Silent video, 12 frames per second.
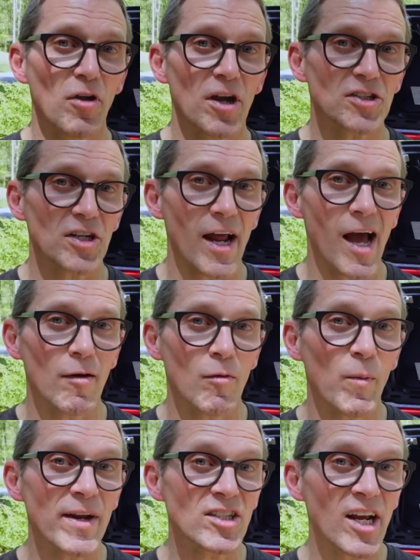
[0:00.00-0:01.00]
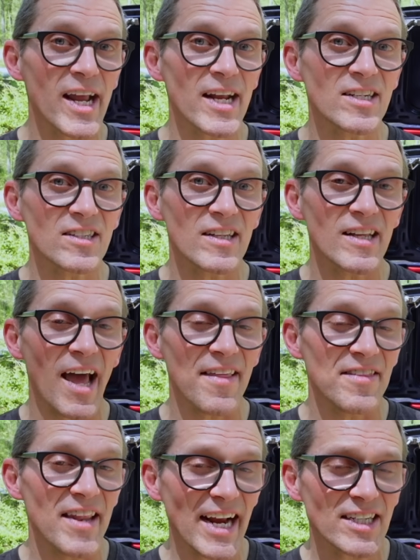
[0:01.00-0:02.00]
the Pennzoil Ultra Platinum
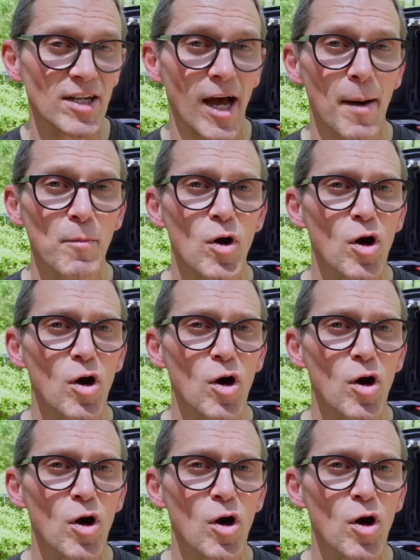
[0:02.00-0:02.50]
zero W forty,